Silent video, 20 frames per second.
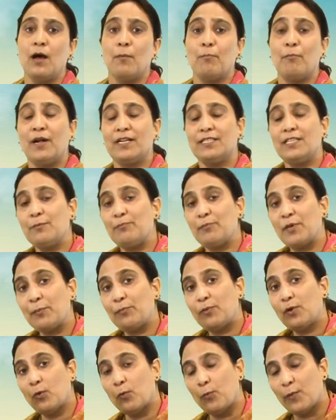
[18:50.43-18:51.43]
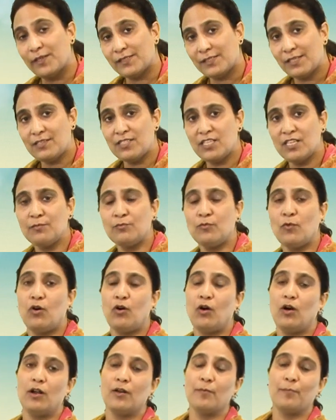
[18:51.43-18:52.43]
But then people visit him,
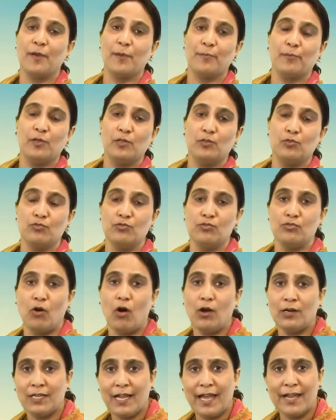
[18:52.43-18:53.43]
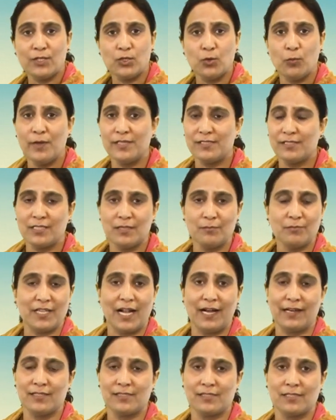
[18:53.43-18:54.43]
or people do not like to visit him.
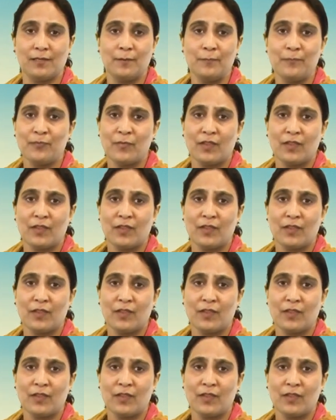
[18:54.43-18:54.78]
That is a